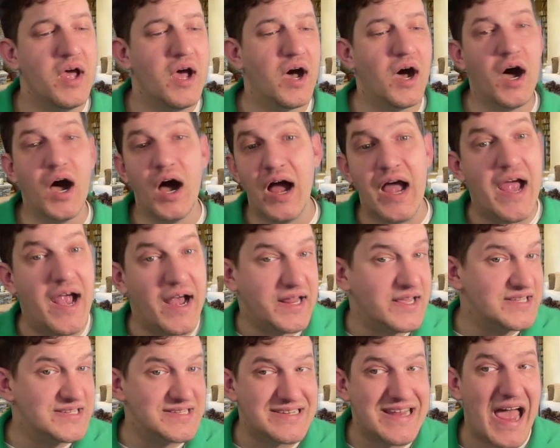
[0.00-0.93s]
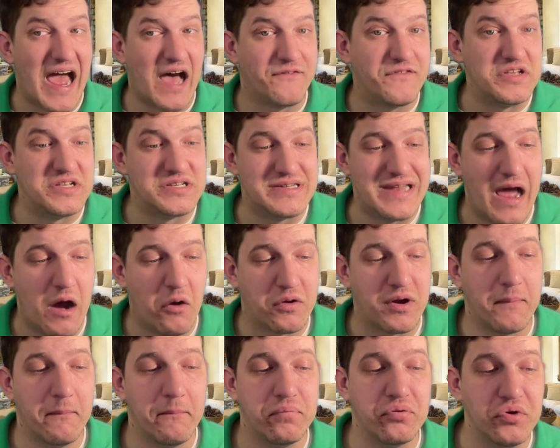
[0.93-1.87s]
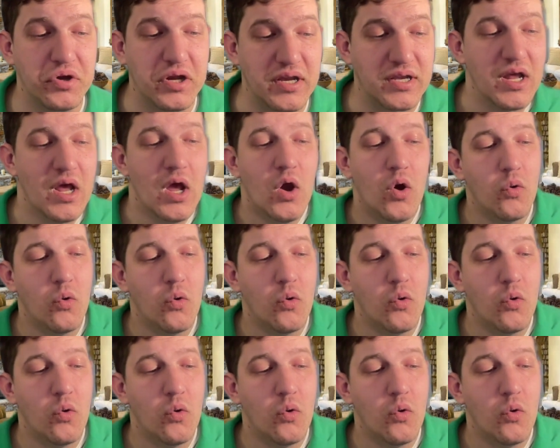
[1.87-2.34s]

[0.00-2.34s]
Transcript: and his staff is now complete